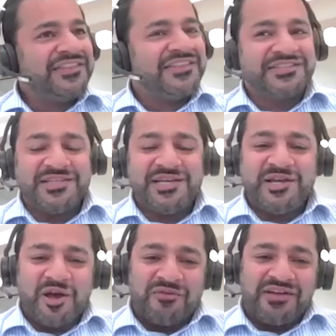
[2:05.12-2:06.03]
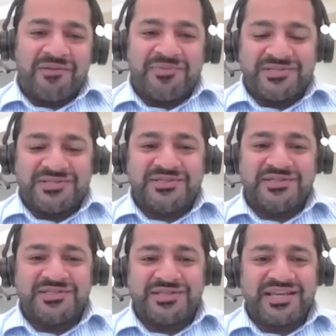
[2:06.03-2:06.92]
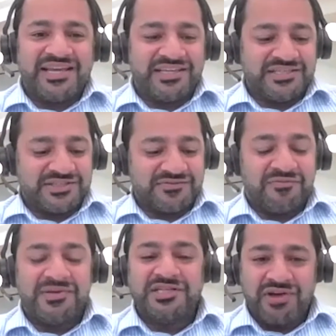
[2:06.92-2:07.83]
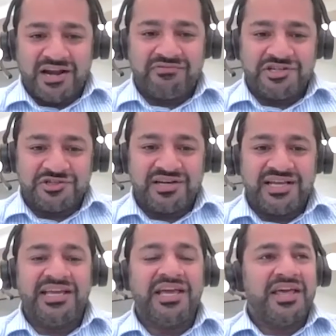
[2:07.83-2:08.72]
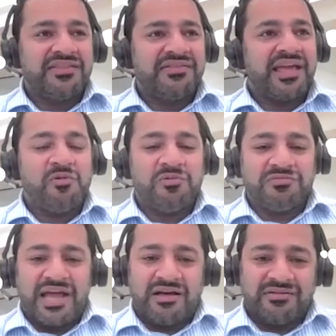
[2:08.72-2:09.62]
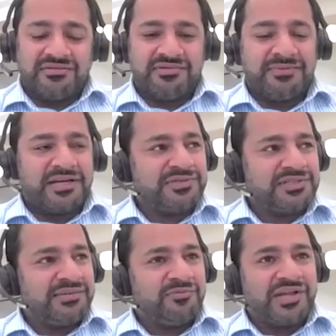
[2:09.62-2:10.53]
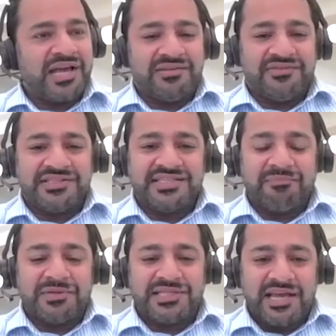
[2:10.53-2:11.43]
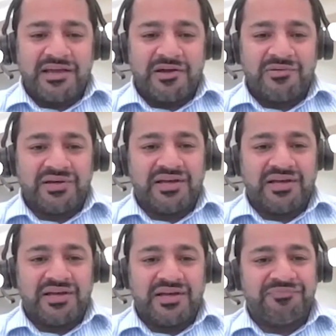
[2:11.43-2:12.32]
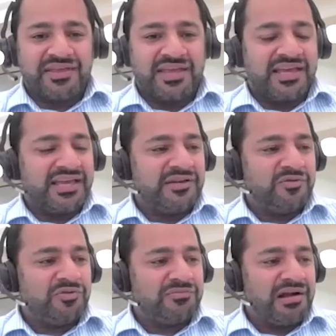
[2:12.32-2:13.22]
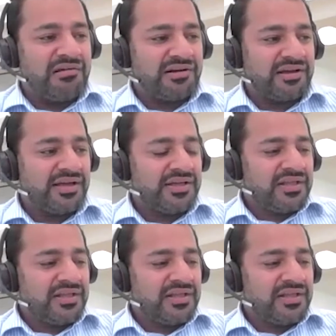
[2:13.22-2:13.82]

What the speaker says: The CEO of our business is from Israel originally. They all now, the management team all now live in San Mateo in North America,